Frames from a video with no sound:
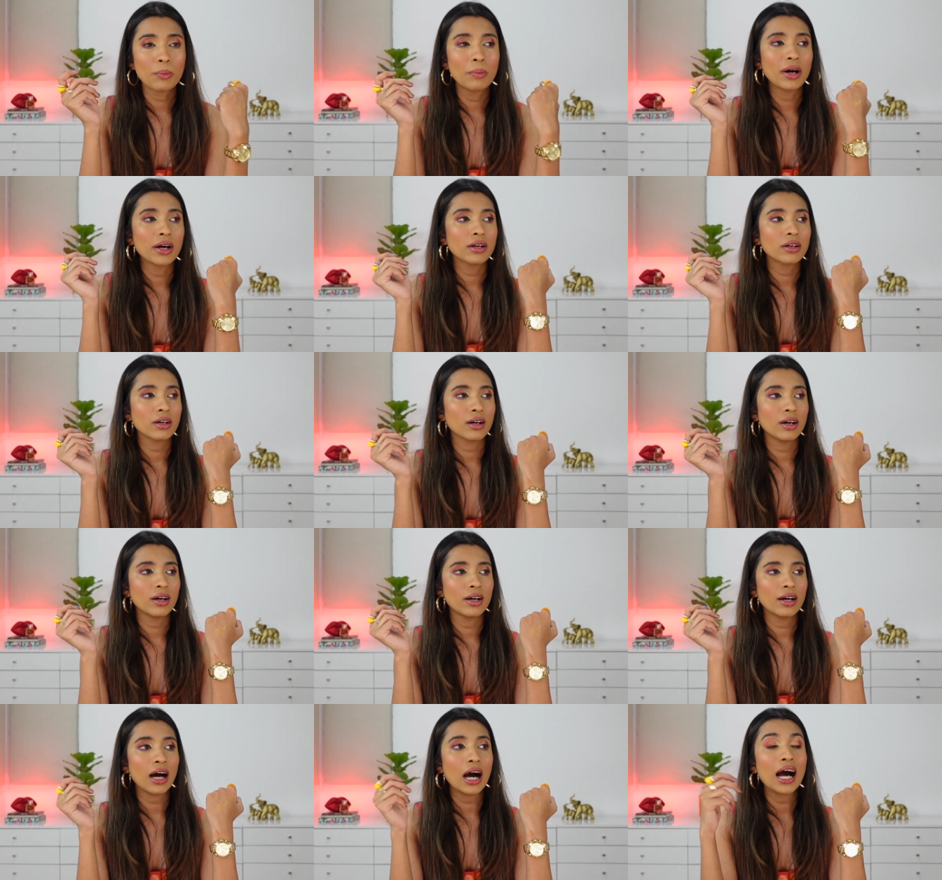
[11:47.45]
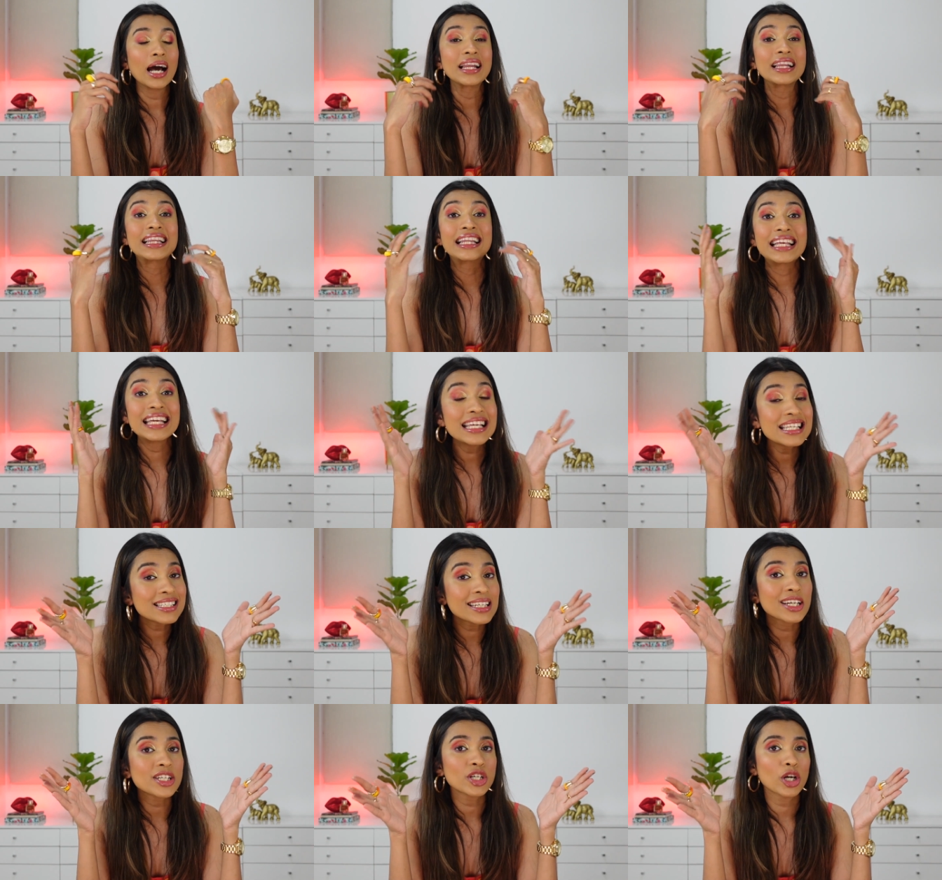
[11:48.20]
But are
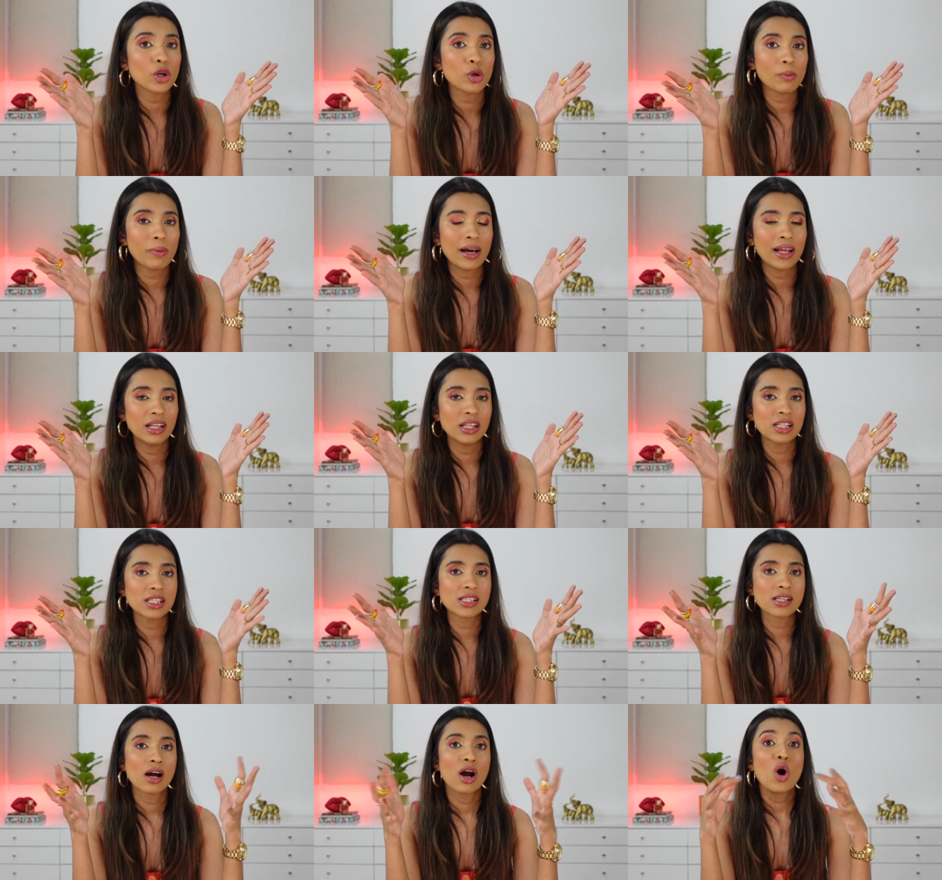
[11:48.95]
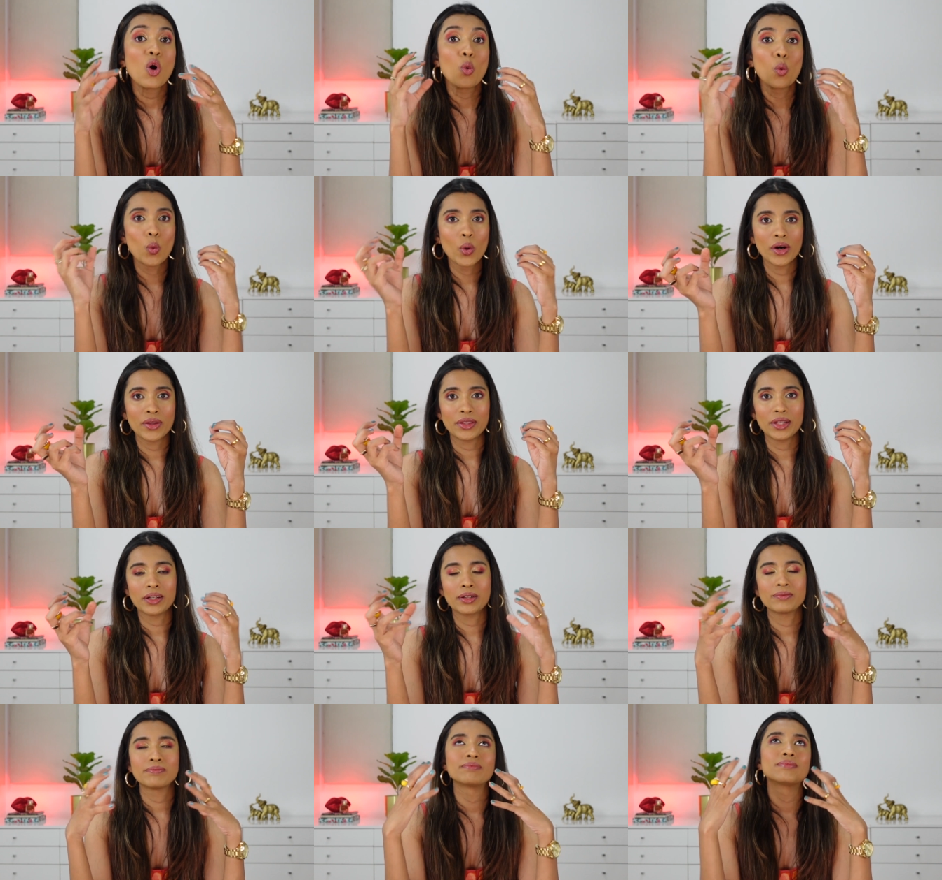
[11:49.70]
these eyeshadow palettes worth it?